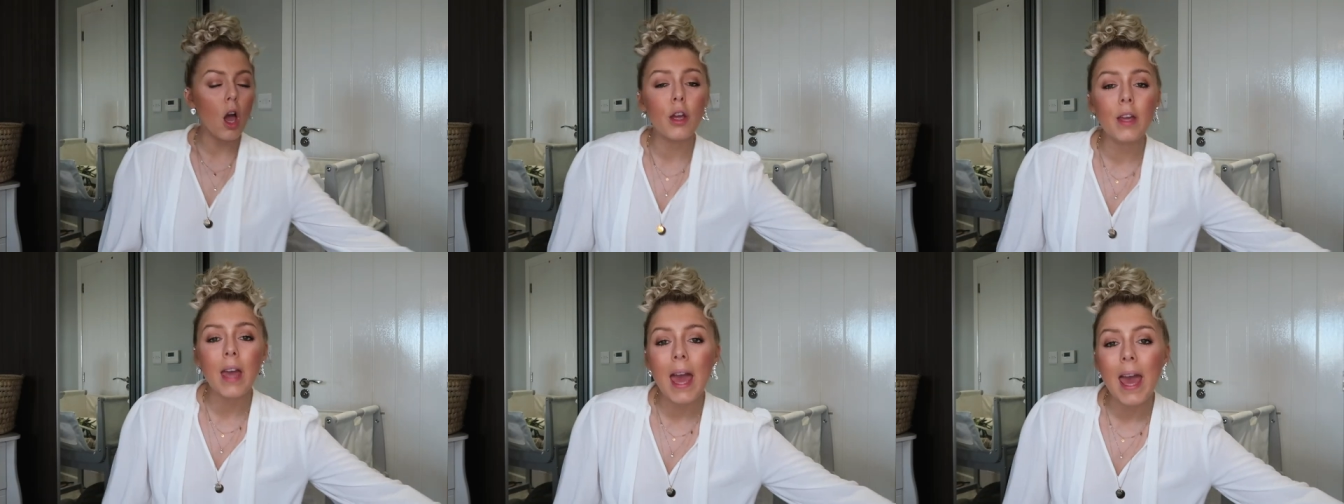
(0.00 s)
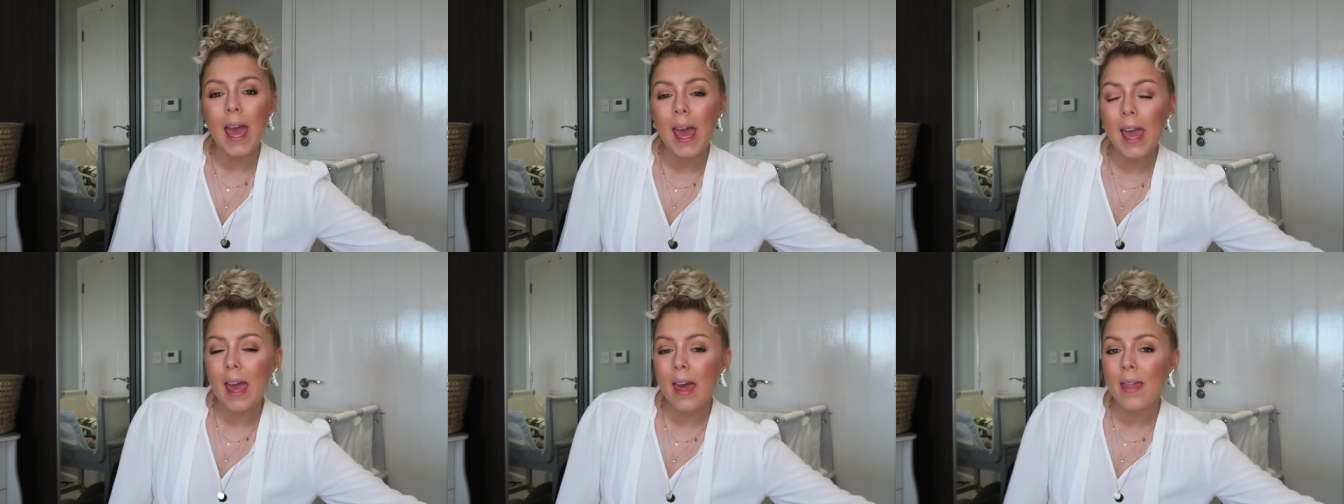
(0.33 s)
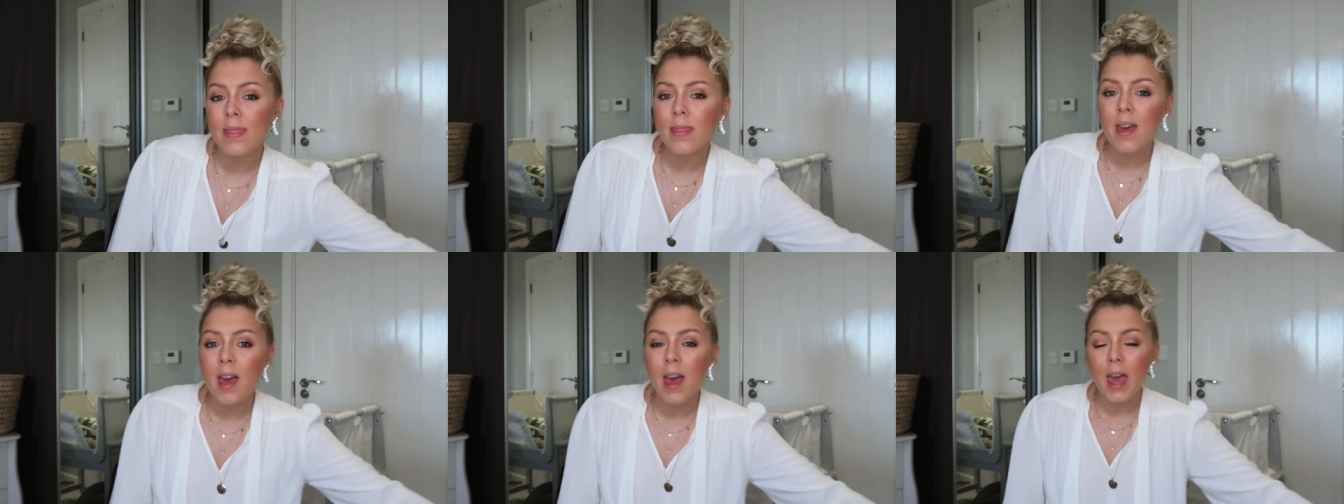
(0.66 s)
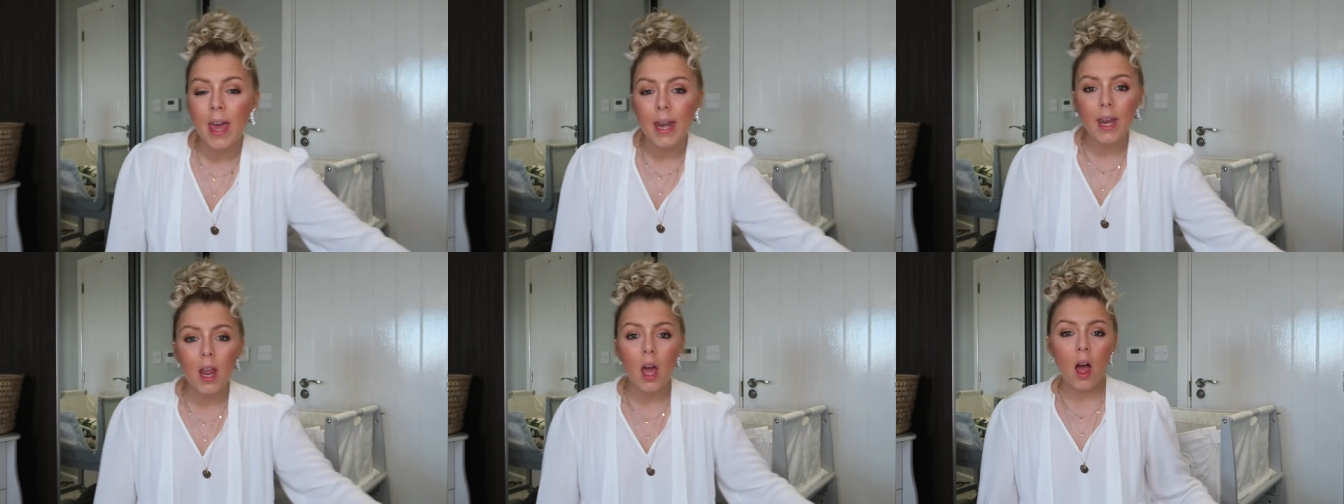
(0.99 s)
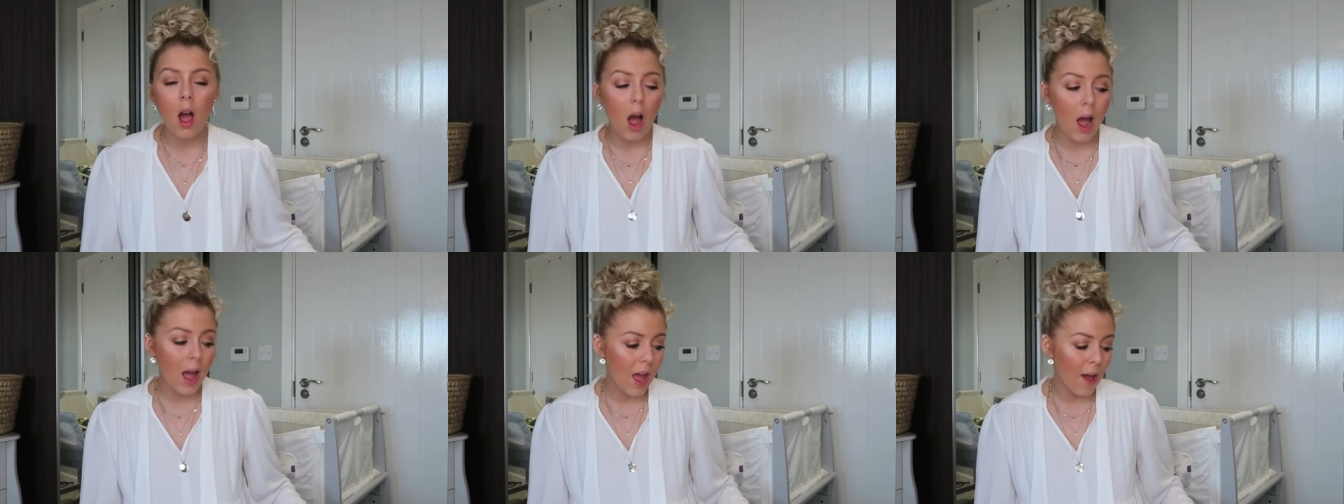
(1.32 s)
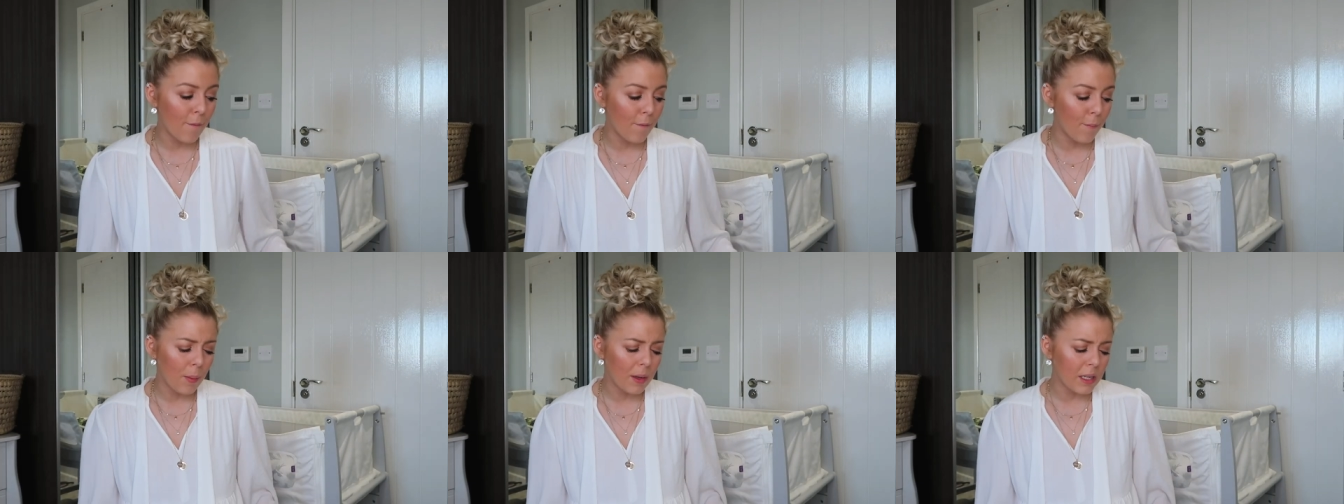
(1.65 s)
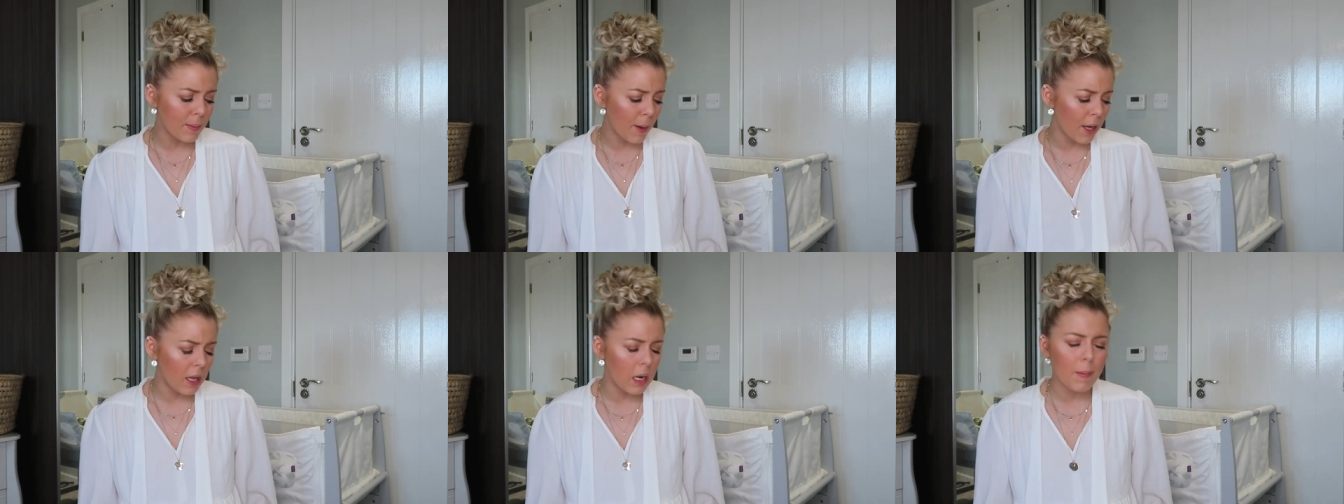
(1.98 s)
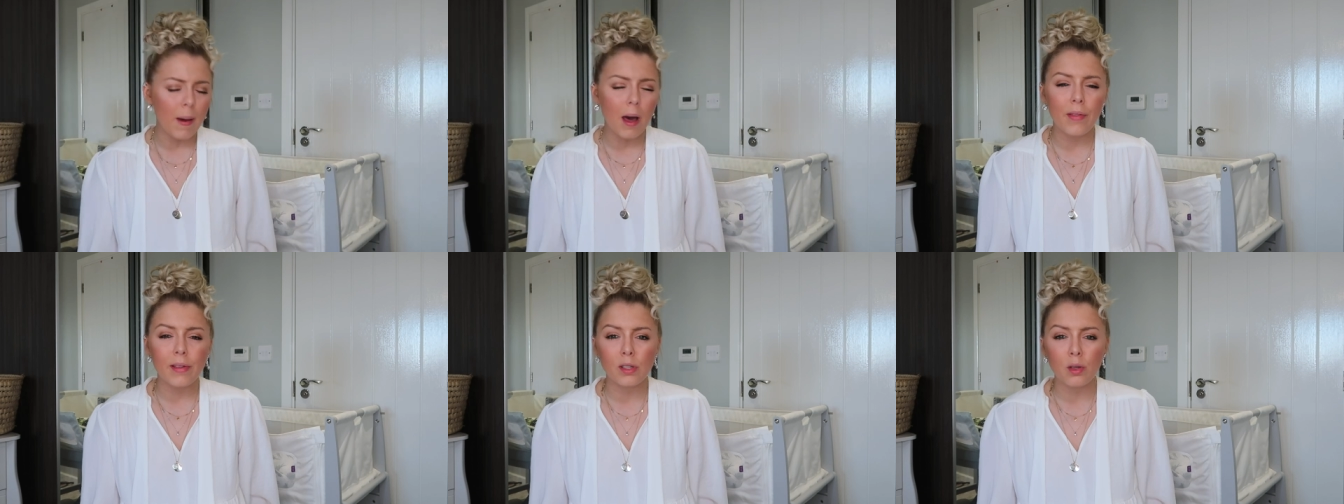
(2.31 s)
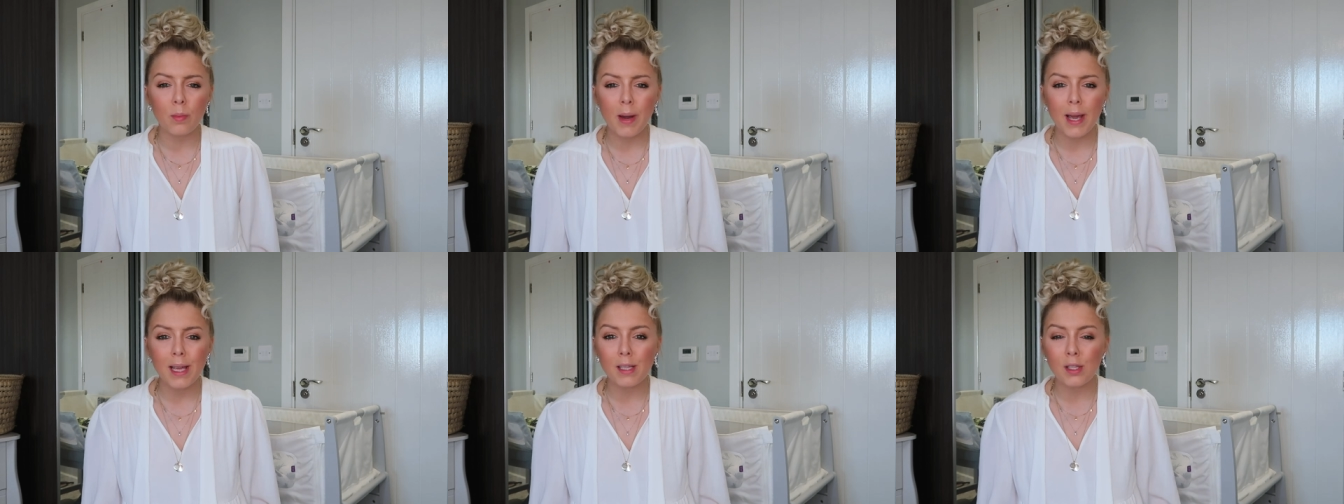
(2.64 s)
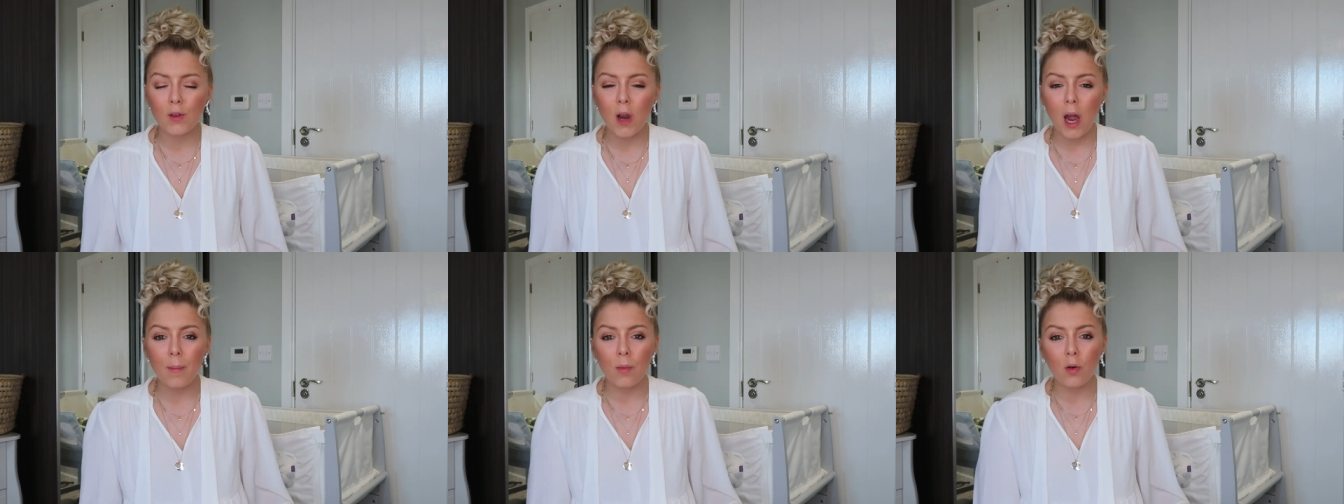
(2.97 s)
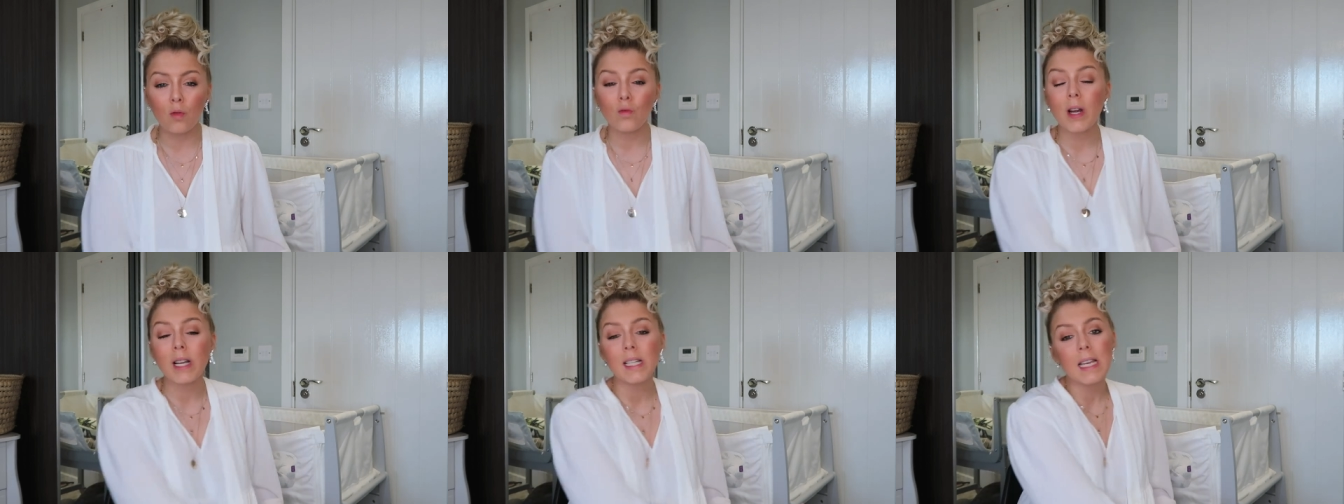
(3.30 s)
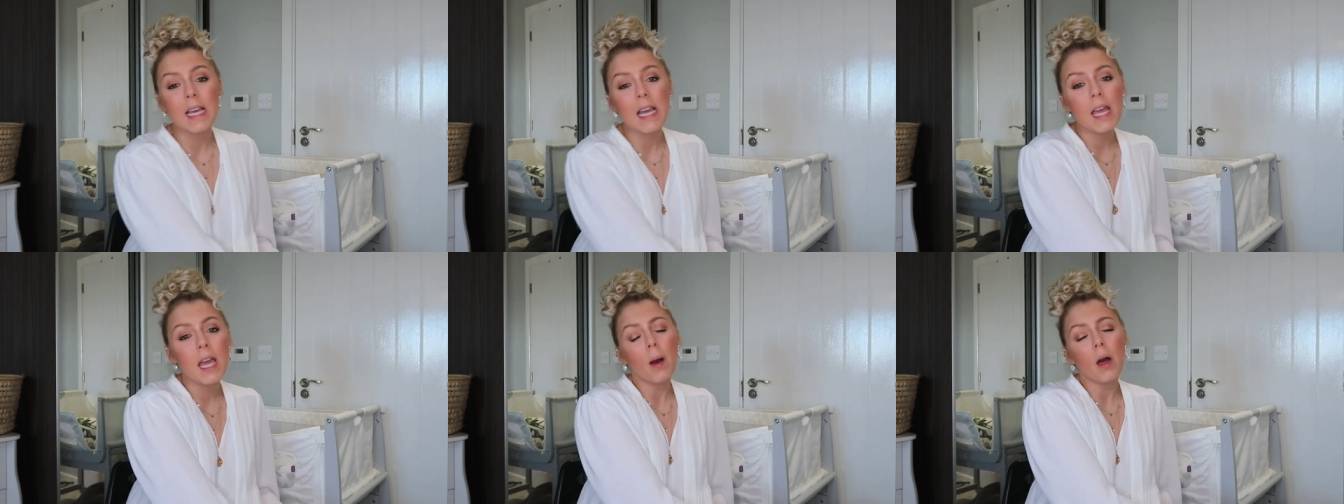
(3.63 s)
Okay, and then I have probably spoken about this on my Instagram already,